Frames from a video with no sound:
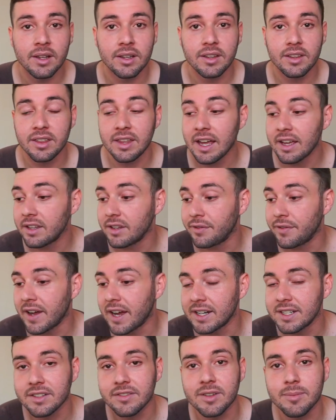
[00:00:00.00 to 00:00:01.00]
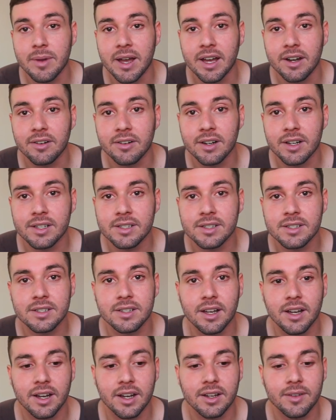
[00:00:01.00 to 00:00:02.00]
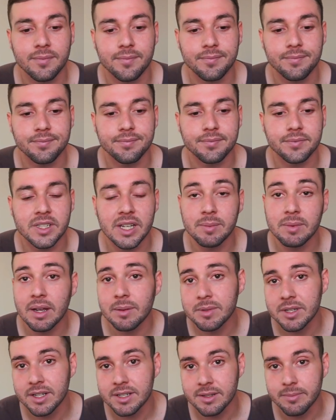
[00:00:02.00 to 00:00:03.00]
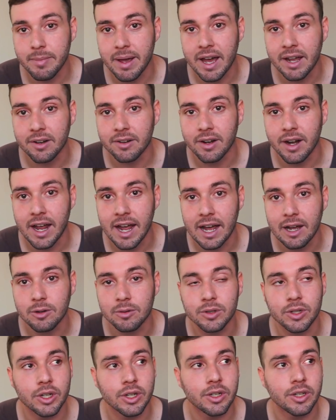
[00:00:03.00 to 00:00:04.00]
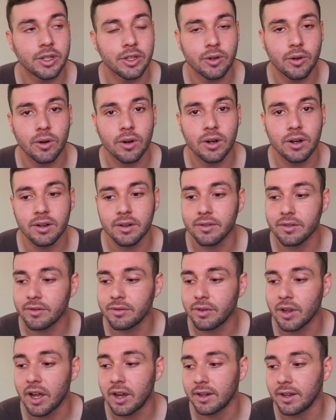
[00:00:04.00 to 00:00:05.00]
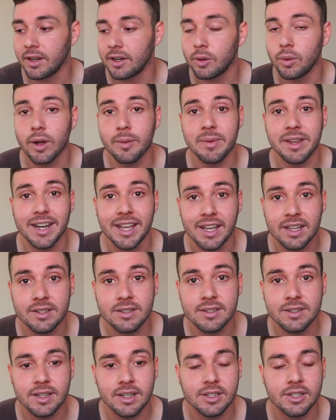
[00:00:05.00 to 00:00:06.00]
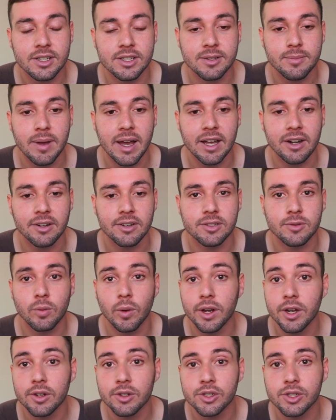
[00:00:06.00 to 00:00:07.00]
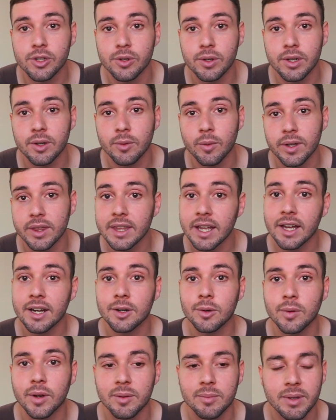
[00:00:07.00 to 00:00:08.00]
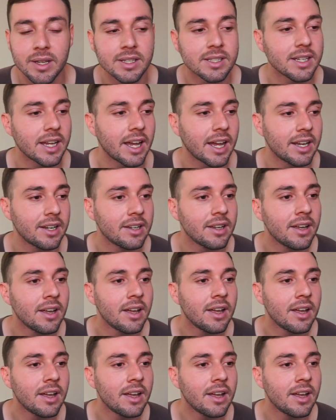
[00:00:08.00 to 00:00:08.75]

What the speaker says: The fact of the matter is, sometimes it doesn't matter how good your vlogging equipment is, it just matters what you're shooting with that equipment and